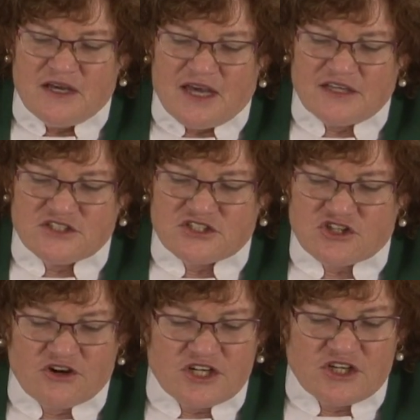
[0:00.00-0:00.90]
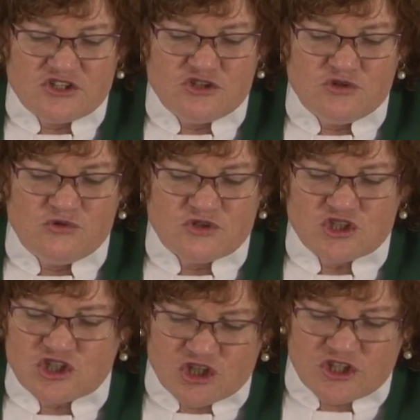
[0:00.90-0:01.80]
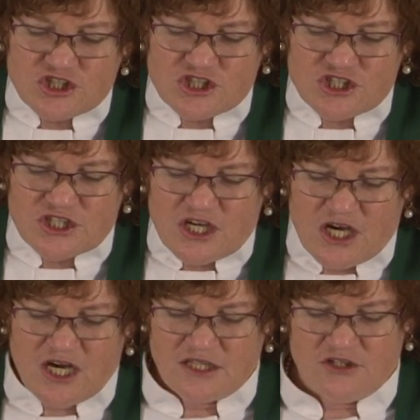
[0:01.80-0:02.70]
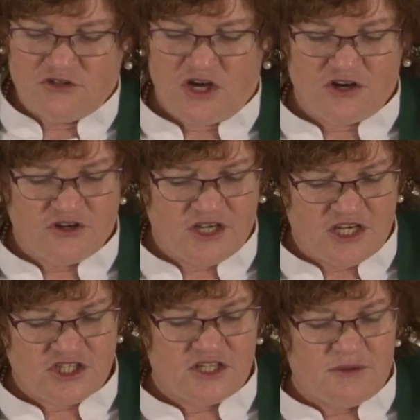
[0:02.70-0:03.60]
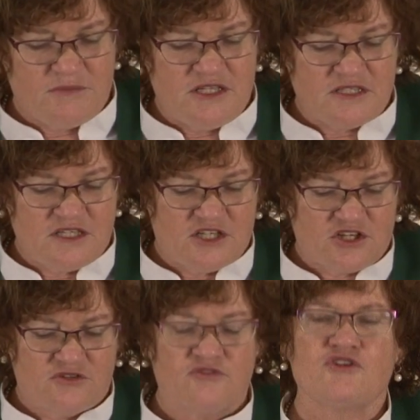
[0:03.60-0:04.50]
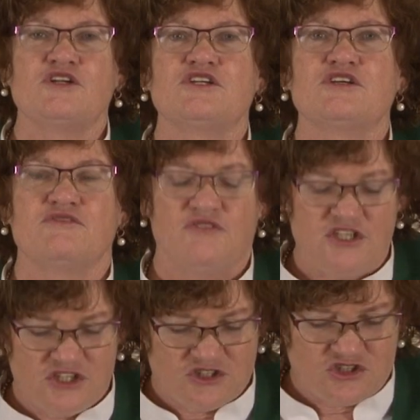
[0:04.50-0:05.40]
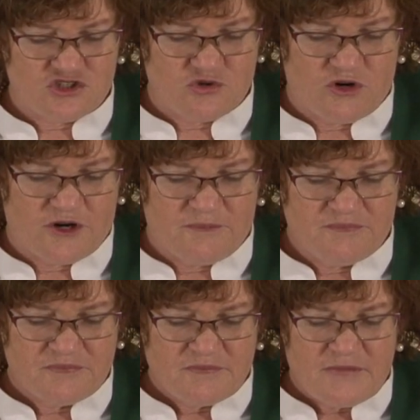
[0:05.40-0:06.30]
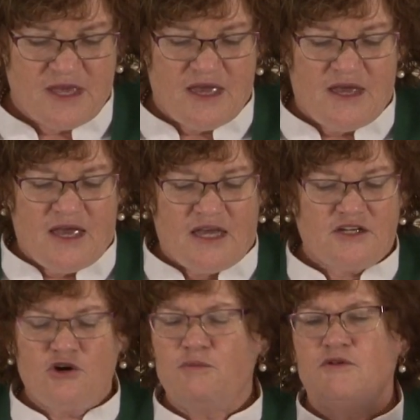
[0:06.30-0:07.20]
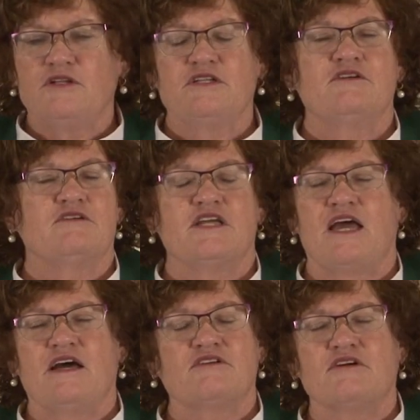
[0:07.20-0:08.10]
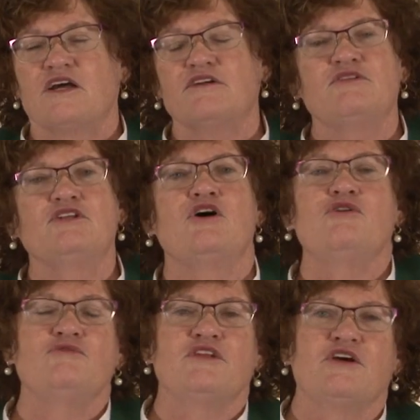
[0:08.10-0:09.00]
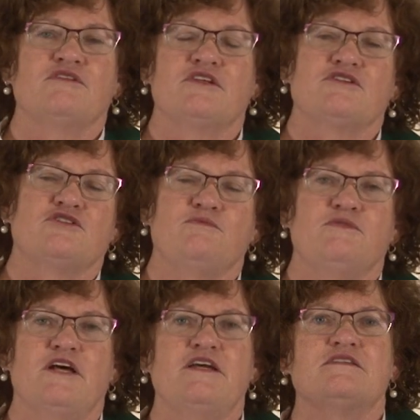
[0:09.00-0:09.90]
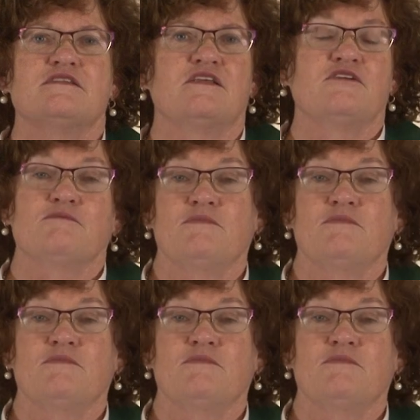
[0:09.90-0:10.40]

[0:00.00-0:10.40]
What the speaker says: and starting a new church, a little congregation that meets in a converted convenience store. And Opal and her dad are kind of alone there in this new place, and